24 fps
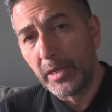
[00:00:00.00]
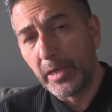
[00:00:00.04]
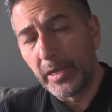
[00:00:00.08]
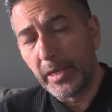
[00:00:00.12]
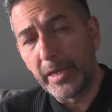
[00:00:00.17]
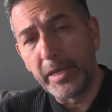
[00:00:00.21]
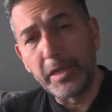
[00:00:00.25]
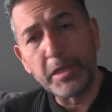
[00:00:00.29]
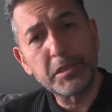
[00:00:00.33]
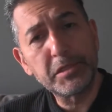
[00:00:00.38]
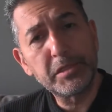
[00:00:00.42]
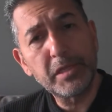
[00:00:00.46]

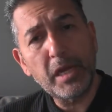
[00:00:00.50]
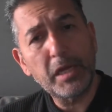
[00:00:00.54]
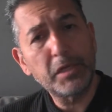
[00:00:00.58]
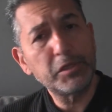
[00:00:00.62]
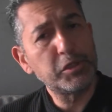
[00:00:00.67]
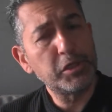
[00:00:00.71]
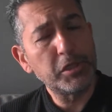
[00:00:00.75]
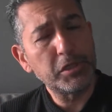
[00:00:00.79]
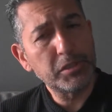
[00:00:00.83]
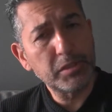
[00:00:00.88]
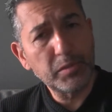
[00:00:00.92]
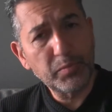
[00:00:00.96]
It is not
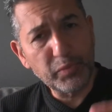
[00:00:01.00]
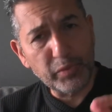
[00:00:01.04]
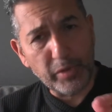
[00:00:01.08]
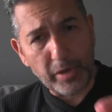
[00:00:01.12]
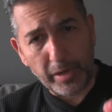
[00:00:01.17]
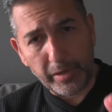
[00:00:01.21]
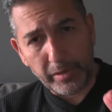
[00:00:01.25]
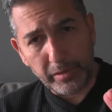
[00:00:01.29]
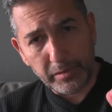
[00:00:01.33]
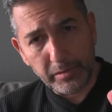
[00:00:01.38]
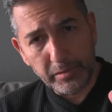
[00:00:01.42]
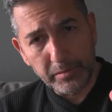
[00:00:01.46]
just the
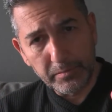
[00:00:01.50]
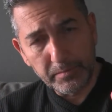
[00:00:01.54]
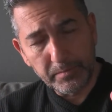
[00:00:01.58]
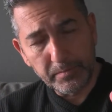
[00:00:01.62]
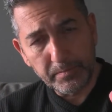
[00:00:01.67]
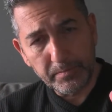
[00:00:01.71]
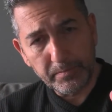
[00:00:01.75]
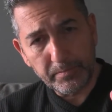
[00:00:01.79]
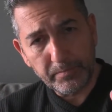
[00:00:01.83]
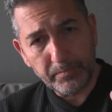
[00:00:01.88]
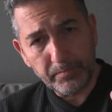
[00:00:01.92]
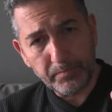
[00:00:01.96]
product.
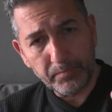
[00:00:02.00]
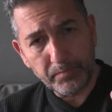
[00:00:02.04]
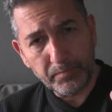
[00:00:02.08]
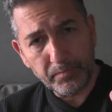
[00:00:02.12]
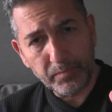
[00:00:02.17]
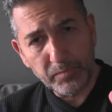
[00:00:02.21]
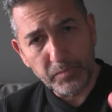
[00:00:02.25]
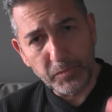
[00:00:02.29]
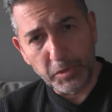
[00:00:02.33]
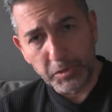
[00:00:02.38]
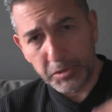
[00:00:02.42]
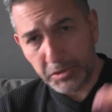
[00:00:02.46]

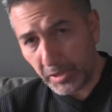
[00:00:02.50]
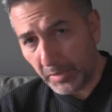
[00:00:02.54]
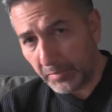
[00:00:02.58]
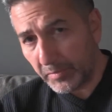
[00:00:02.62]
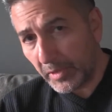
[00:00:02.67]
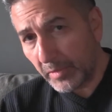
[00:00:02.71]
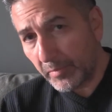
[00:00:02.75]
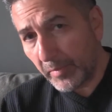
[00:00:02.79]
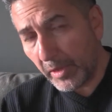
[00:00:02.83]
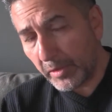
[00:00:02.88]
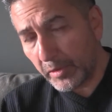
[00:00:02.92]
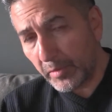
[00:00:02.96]
There's
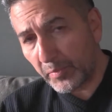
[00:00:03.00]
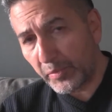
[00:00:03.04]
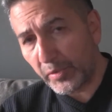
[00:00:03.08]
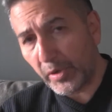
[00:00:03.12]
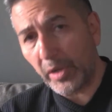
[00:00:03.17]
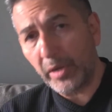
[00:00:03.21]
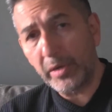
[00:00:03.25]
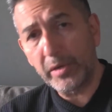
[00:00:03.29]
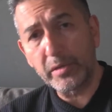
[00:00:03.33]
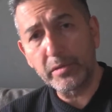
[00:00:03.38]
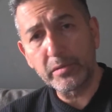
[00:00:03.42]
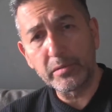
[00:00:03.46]
something about the
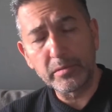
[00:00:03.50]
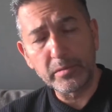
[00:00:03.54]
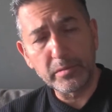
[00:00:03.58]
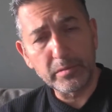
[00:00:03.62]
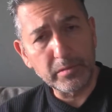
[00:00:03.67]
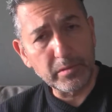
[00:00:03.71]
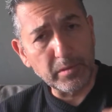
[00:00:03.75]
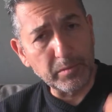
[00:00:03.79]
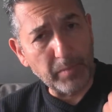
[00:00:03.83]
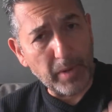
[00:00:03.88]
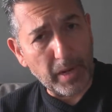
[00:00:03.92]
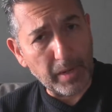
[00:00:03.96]

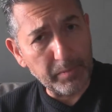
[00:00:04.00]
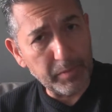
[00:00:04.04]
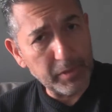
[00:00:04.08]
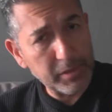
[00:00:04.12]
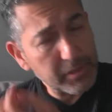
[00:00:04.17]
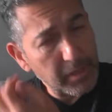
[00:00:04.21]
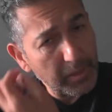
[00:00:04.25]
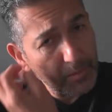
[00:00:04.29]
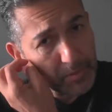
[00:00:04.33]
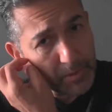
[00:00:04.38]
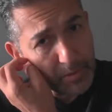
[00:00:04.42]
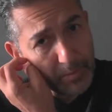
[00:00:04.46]
product. There might be
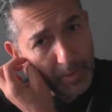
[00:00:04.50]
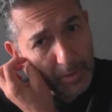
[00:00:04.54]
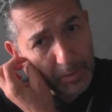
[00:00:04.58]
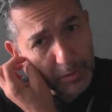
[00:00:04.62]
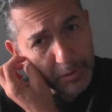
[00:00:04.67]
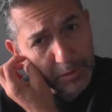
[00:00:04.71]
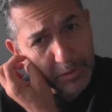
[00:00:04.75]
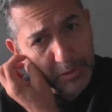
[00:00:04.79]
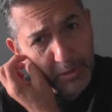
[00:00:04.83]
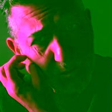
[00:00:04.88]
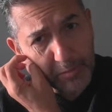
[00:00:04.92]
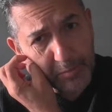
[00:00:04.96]
something about
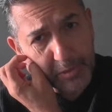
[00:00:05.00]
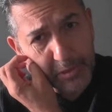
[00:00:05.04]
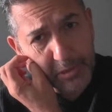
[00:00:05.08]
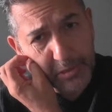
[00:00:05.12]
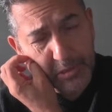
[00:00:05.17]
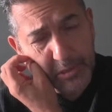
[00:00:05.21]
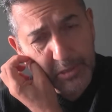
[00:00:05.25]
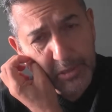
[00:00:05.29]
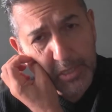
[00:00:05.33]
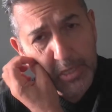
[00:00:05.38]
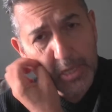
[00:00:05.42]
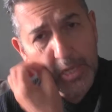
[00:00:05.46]
the
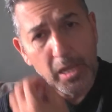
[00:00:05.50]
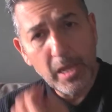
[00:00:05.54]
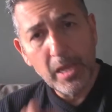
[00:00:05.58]
service,